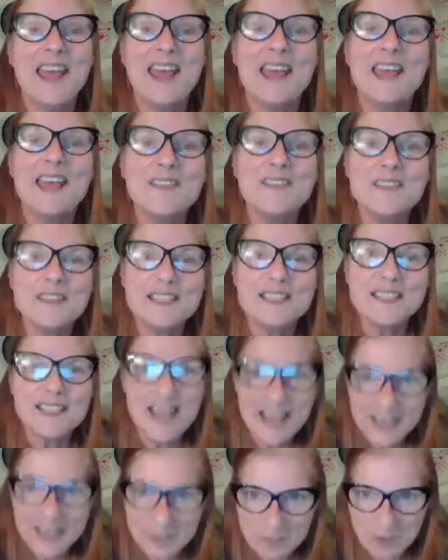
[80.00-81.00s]
In the
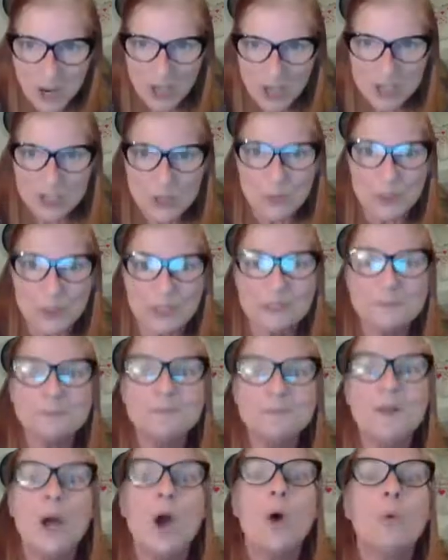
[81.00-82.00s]
second module,
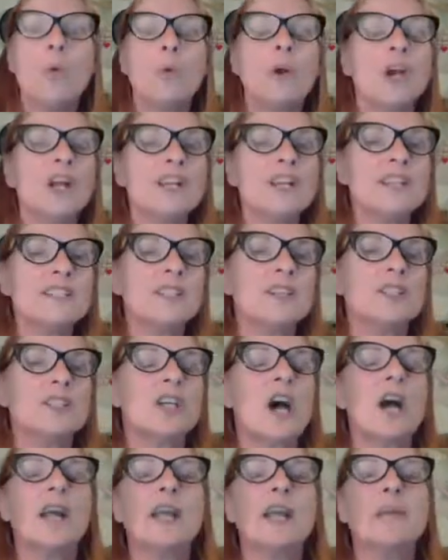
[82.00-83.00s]
we're going to start
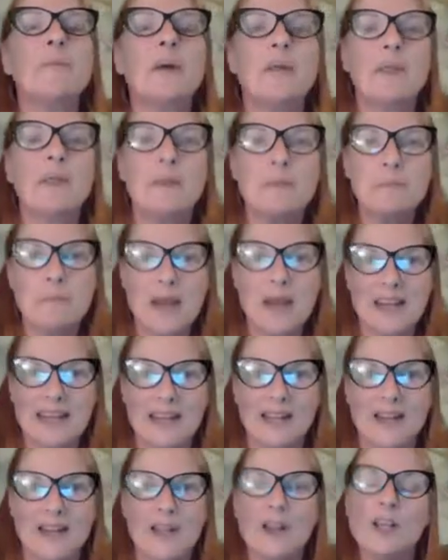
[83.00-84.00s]
talking about the money.